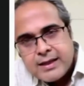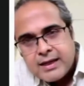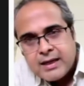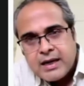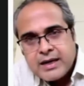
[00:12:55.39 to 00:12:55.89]

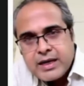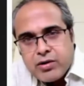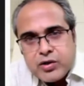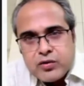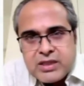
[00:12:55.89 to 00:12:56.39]
I
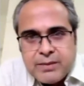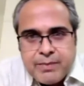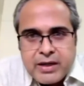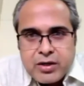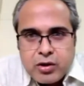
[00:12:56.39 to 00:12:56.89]
cannot use
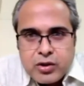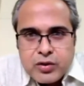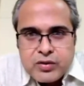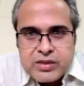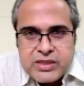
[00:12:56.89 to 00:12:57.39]
that, better not
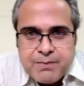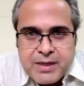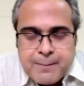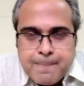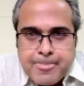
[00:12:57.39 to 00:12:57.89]
to use
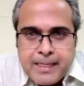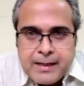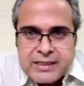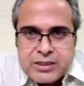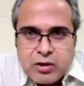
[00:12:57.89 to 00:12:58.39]
AP,
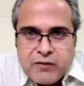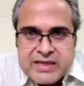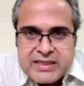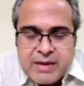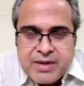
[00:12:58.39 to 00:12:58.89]
let's not
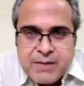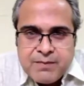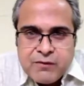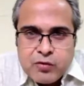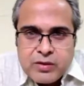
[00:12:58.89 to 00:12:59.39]
waste time in AP
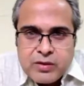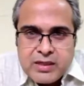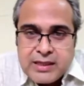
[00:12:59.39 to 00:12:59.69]
view.